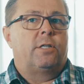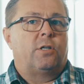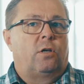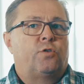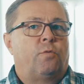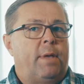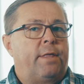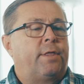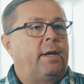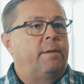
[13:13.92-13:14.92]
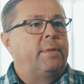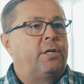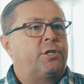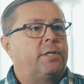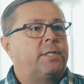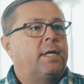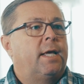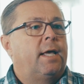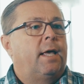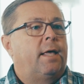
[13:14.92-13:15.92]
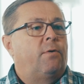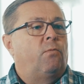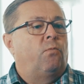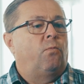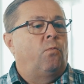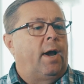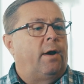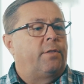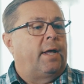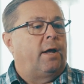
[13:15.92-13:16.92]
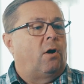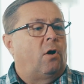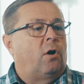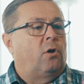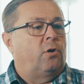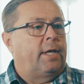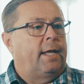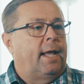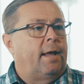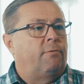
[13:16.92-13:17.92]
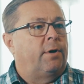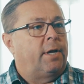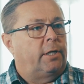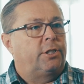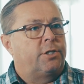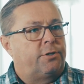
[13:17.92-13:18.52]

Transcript: is also methane emissions, where they are looking at reduction